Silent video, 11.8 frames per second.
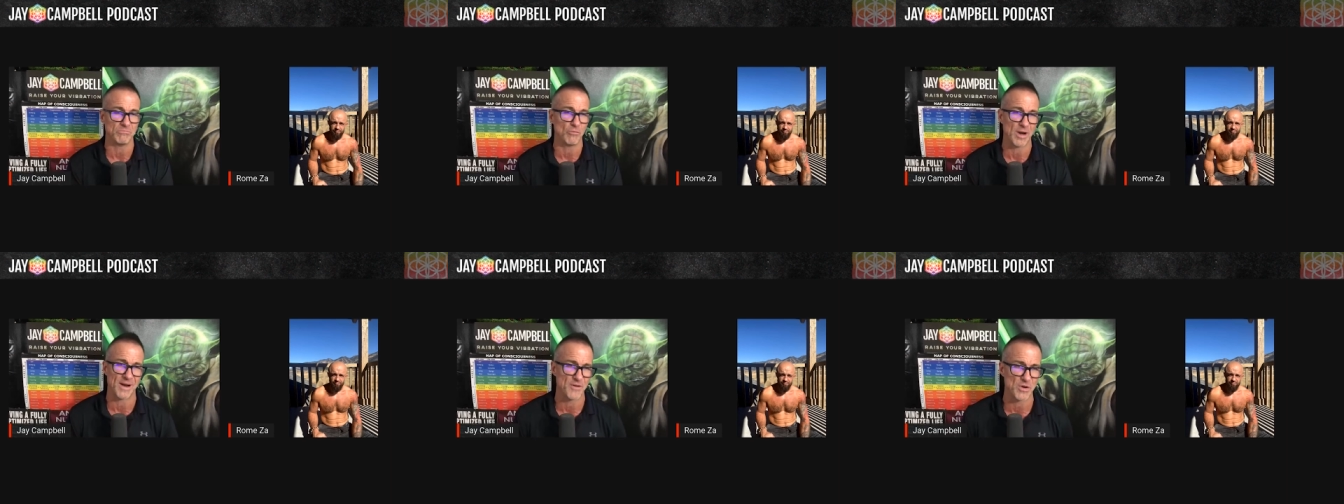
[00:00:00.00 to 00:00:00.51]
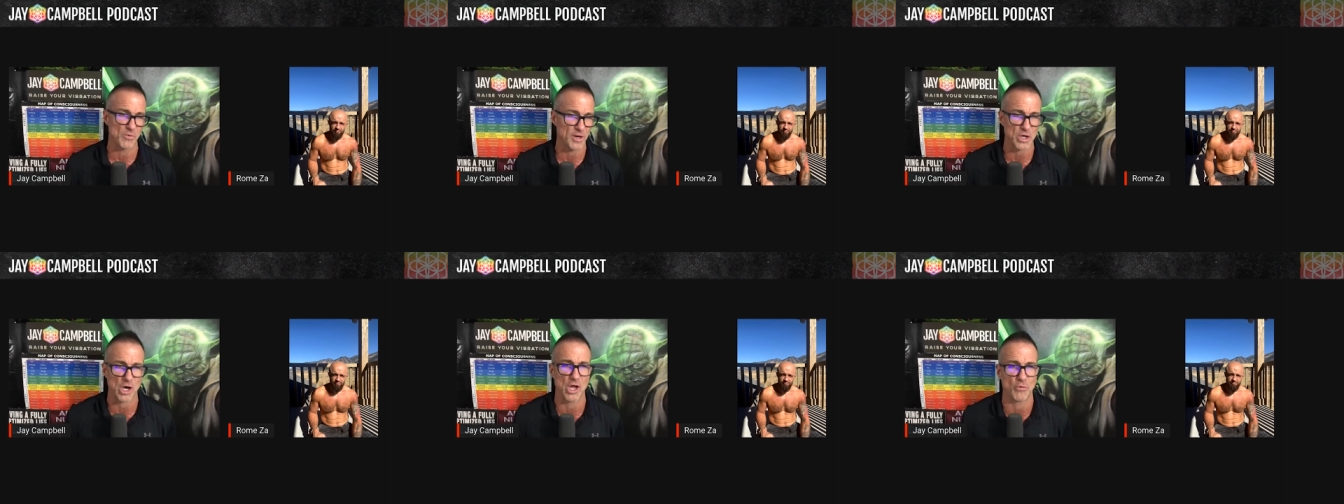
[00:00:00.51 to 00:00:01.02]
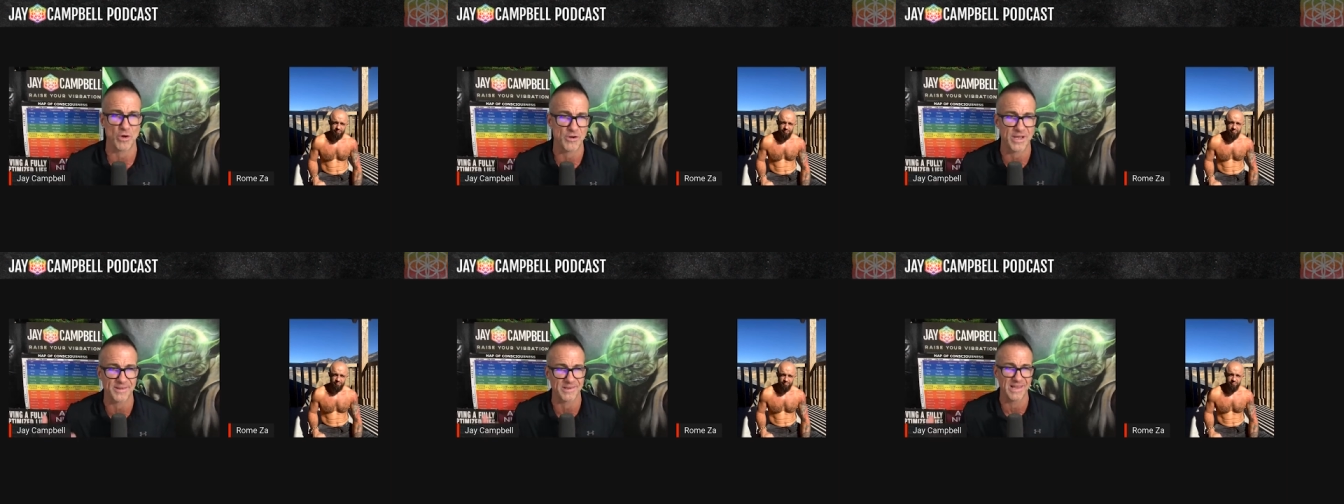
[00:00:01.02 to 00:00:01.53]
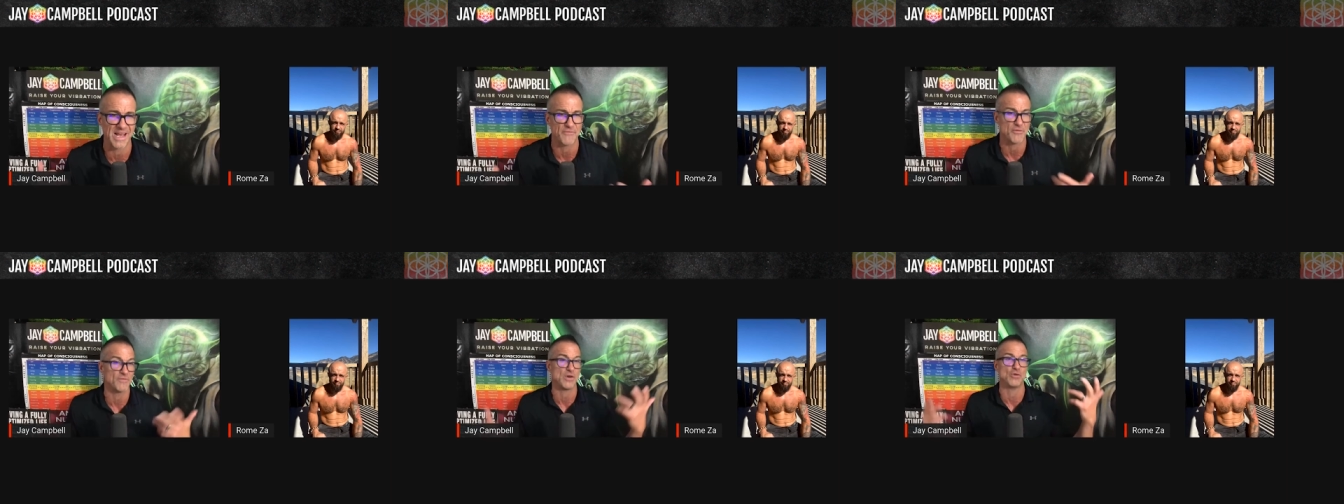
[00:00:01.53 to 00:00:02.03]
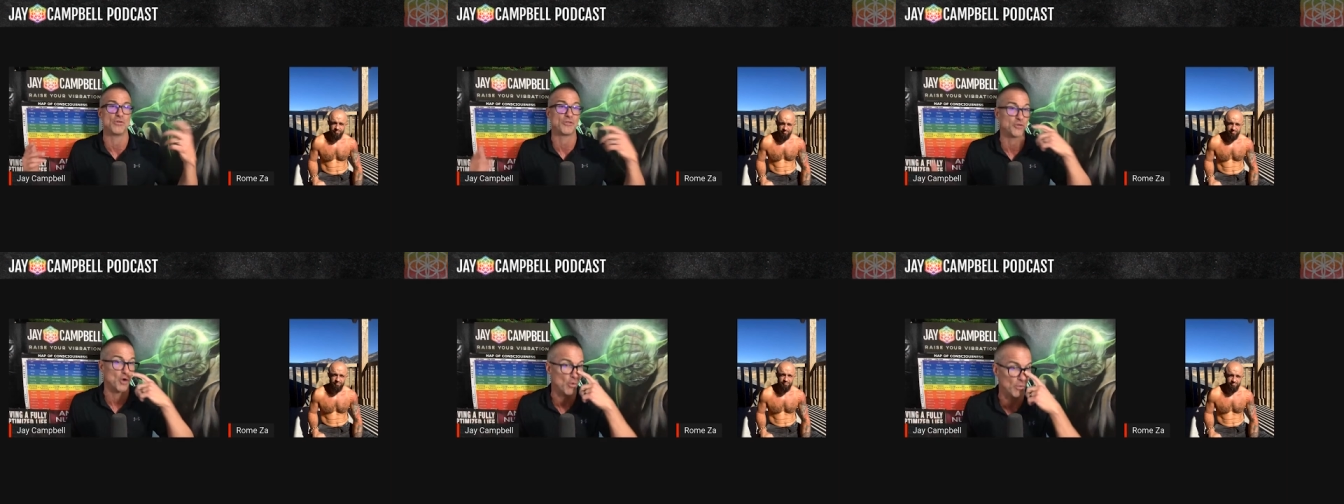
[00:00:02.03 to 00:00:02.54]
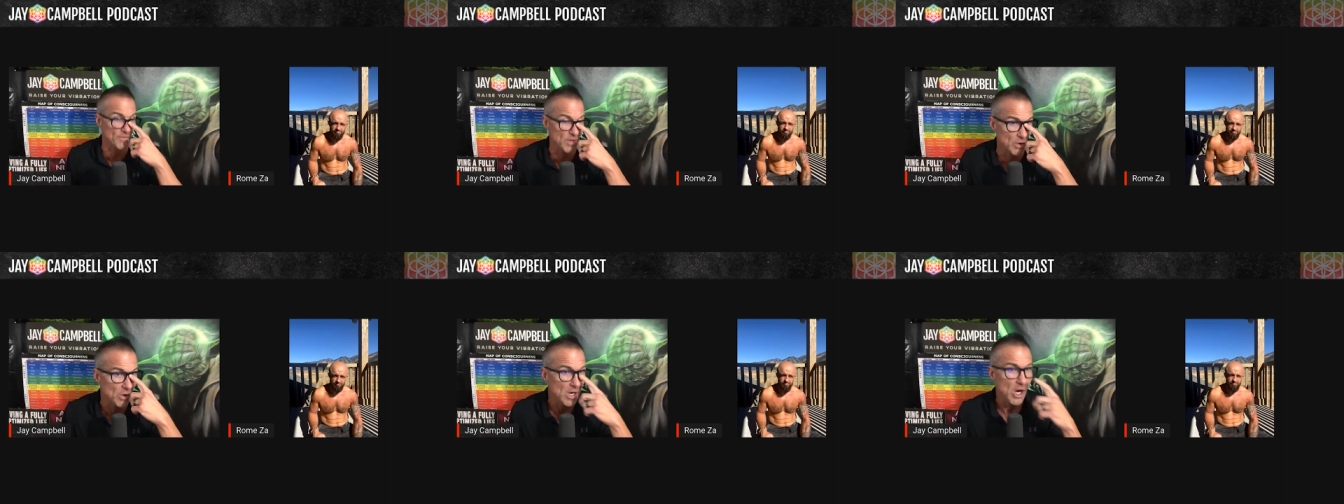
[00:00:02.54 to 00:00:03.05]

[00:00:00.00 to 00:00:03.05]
whatever you want to call it, where you get the life review or the soul review?